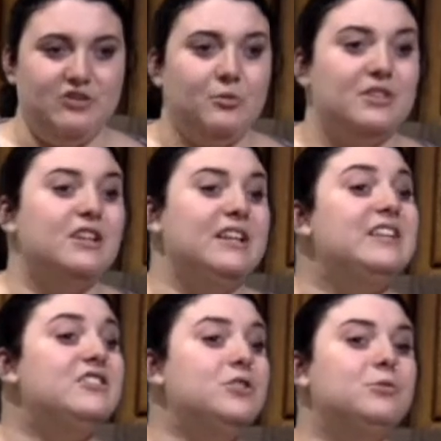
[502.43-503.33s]
So with the
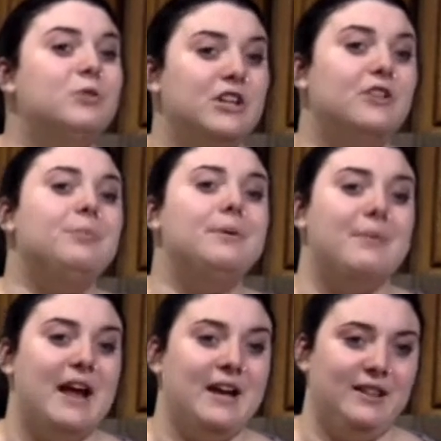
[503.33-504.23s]
lease, you will be
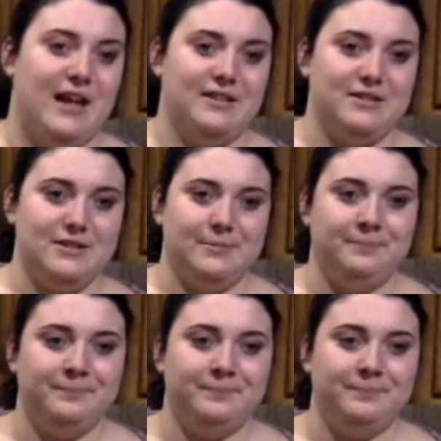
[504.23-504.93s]
paying less.